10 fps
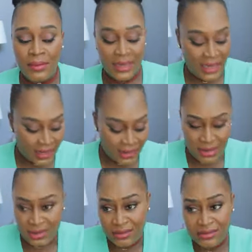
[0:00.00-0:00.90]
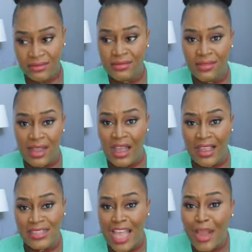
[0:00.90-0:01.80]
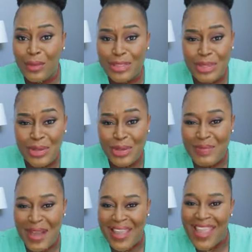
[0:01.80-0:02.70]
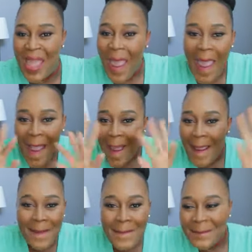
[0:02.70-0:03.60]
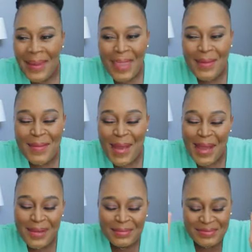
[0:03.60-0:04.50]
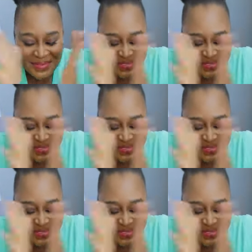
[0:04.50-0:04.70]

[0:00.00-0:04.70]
But yeah, so I guess I will show you my baby bump.